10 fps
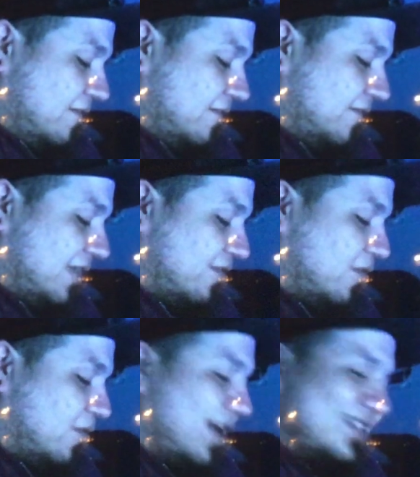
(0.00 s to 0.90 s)
Flavor
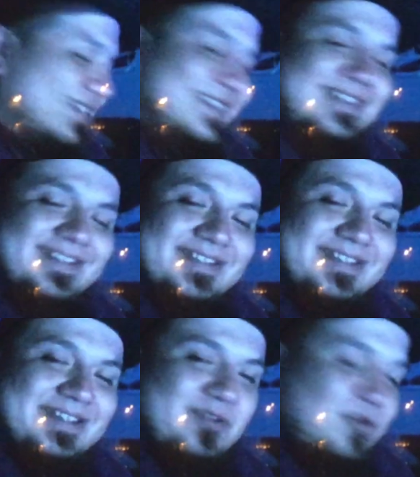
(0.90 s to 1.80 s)
wise,
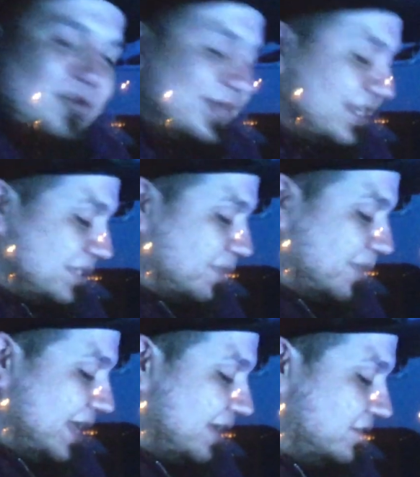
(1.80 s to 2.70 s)
zero because of
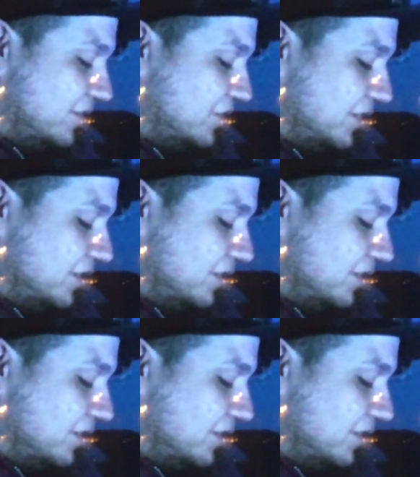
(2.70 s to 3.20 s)
packaging.